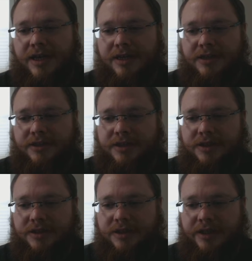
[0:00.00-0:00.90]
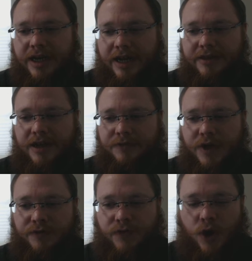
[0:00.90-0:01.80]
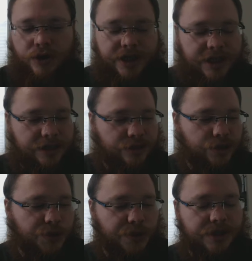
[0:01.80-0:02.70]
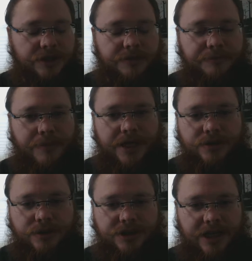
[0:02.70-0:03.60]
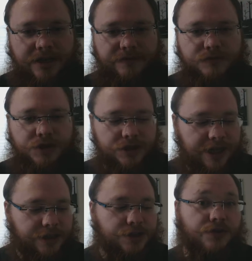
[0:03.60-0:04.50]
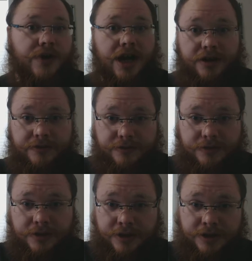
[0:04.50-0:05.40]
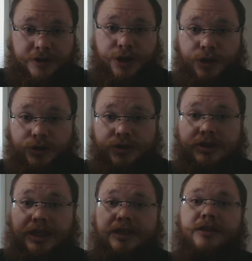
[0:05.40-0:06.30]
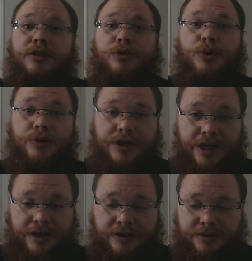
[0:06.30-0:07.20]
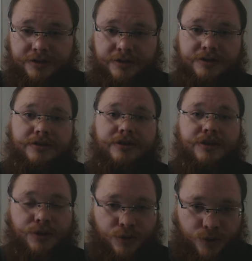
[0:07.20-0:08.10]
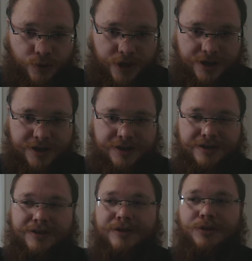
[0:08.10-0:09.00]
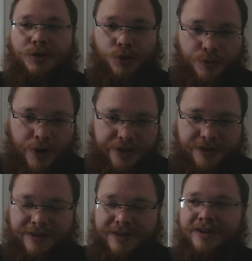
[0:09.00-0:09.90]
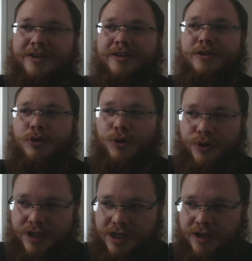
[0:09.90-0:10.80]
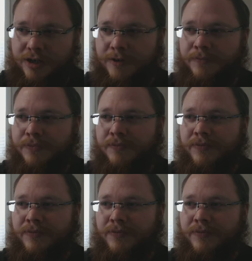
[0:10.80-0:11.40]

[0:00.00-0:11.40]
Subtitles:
And I think I've kind of fallen into the mental state of just like survive, just like get through the day, get through the week, get through the month, get through the year.